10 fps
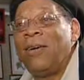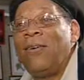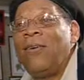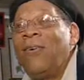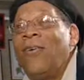
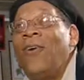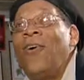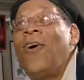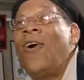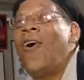
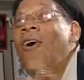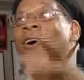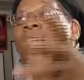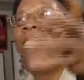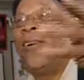
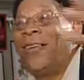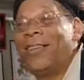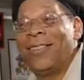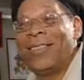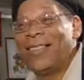Ooh.
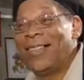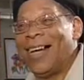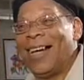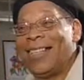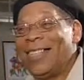
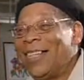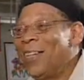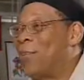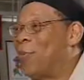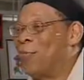I said,
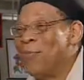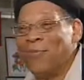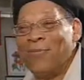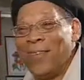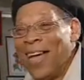oh
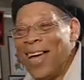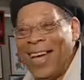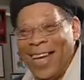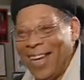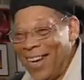
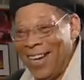man.